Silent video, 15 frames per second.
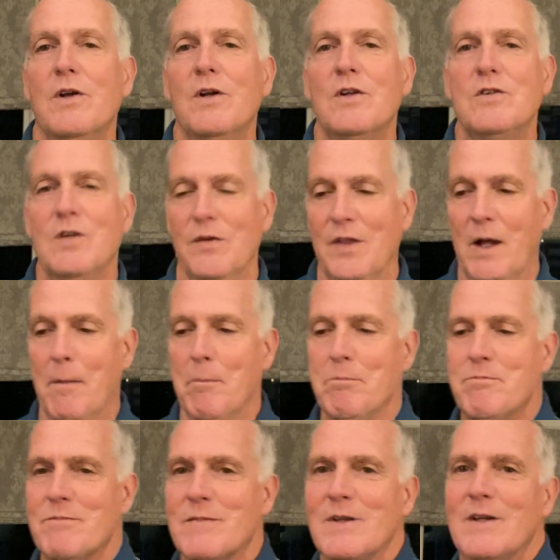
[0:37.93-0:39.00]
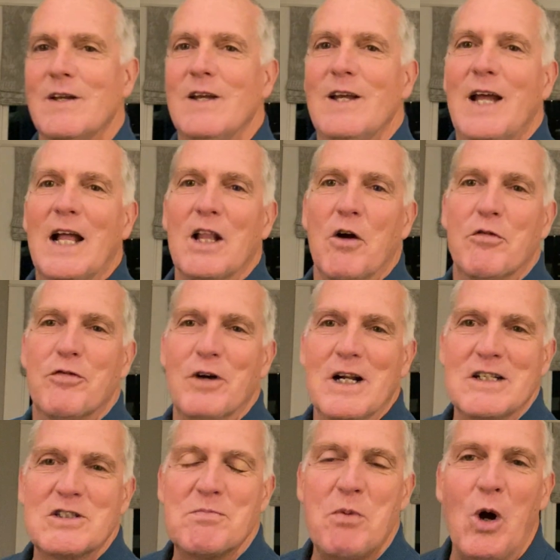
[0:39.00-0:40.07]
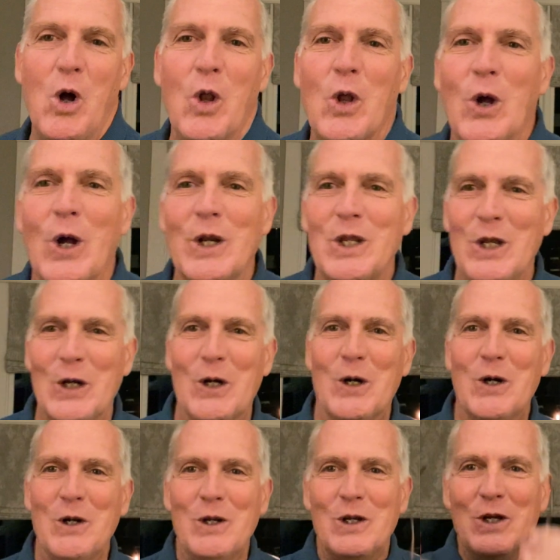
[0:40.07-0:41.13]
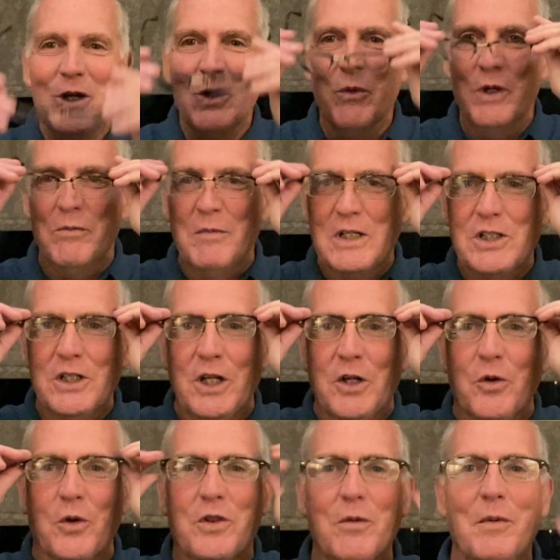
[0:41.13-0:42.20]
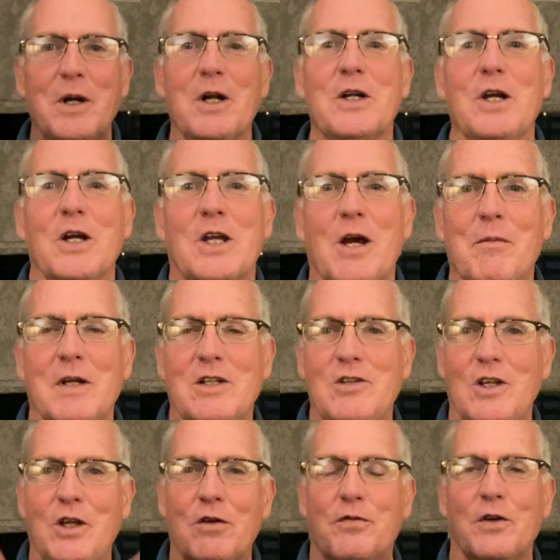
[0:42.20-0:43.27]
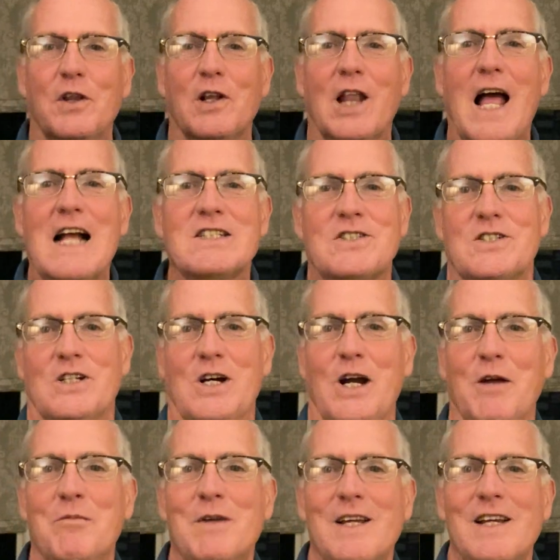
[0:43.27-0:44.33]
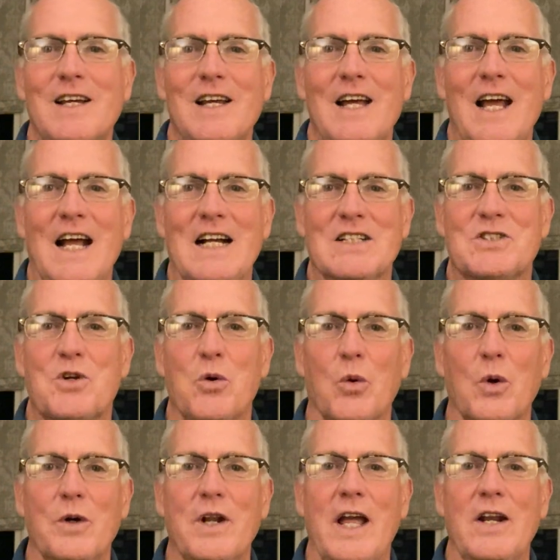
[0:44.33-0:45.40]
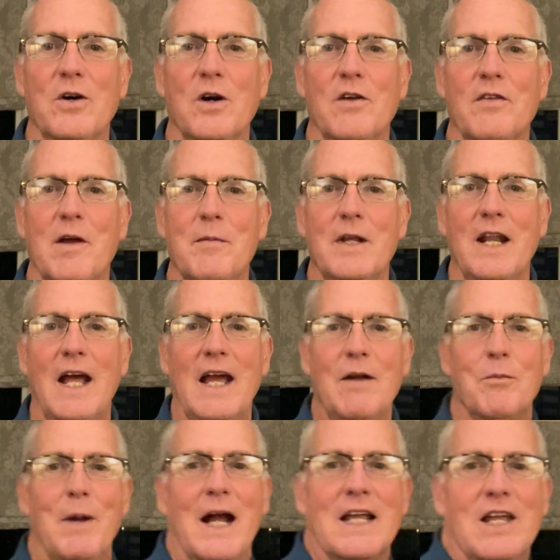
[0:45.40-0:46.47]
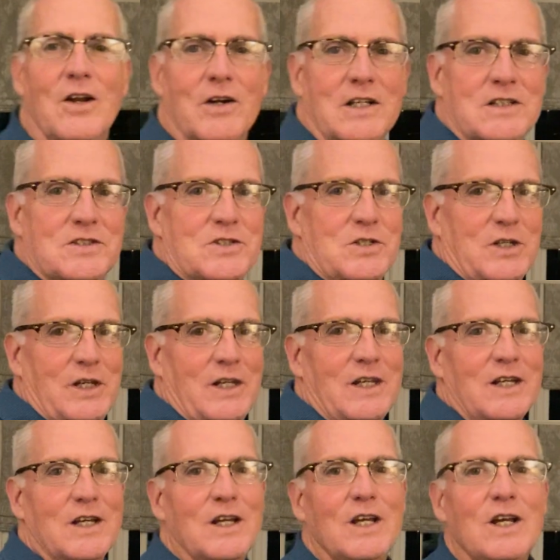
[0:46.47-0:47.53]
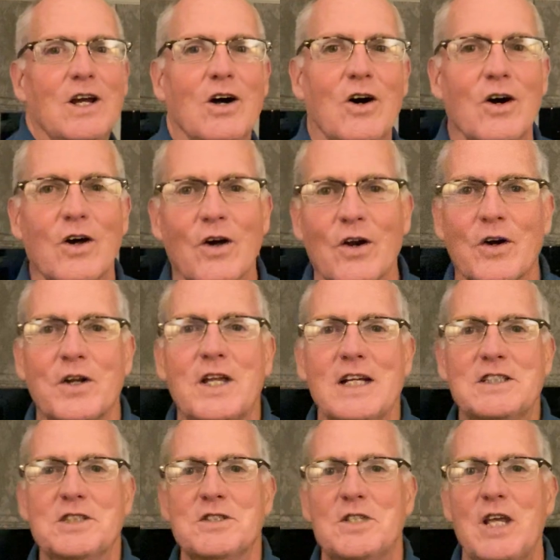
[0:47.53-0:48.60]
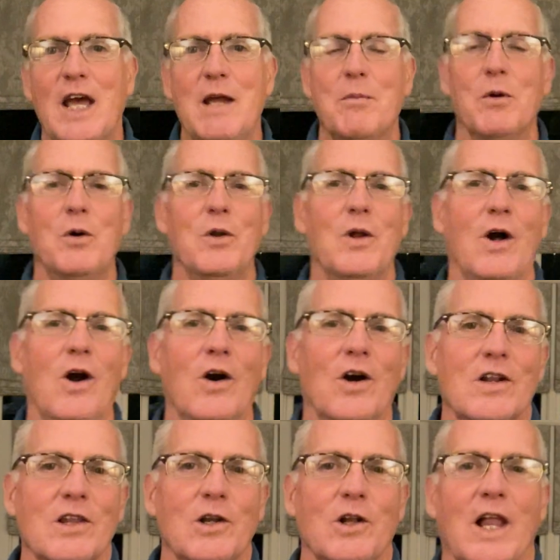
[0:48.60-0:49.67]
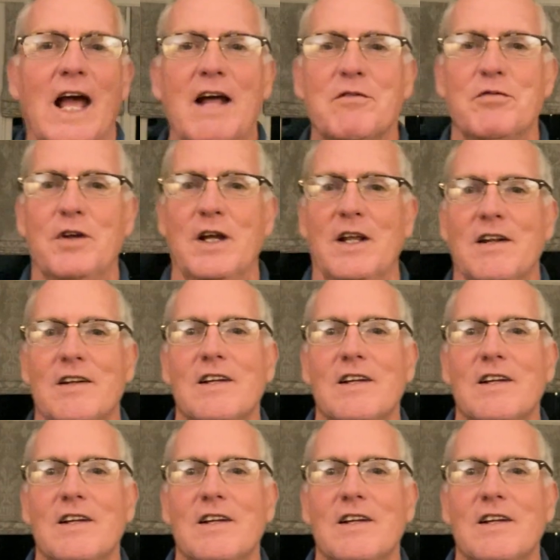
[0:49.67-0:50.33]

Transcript: to them. Hello, friends. Paul Hahn here with Mission in North America, coming to you for the last time as coordinator of M&A. Back here you see on our kitchen table our little Advent